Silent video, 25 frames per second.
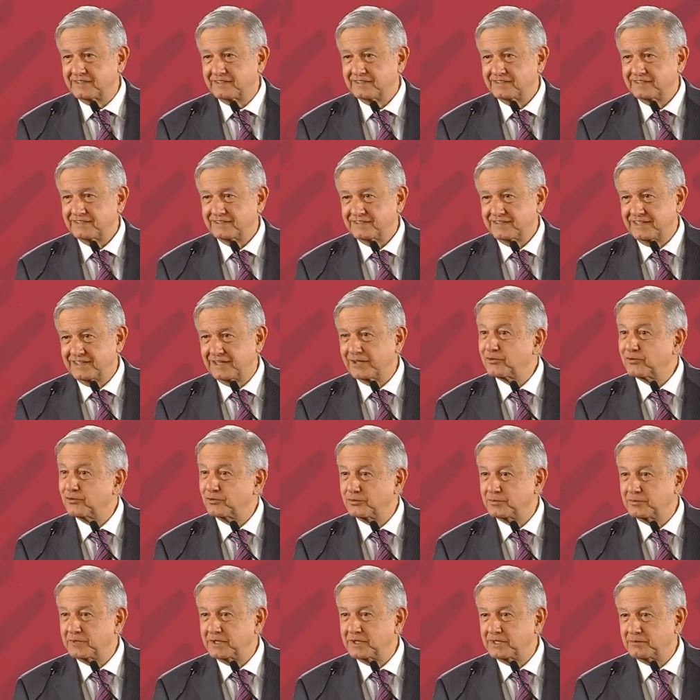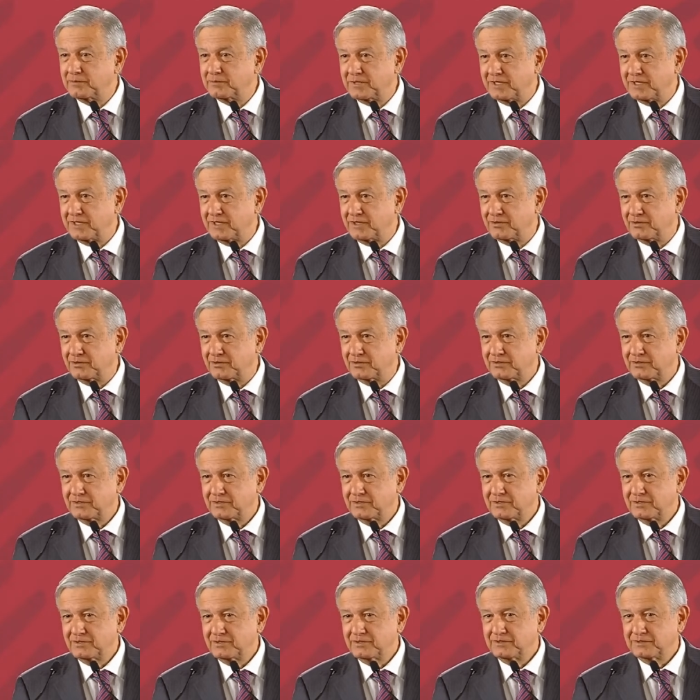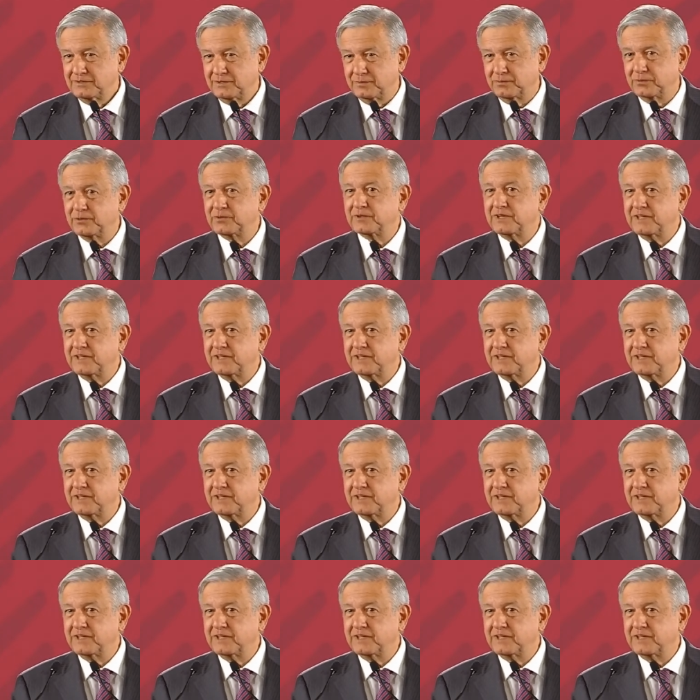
and there's no confidence in the economy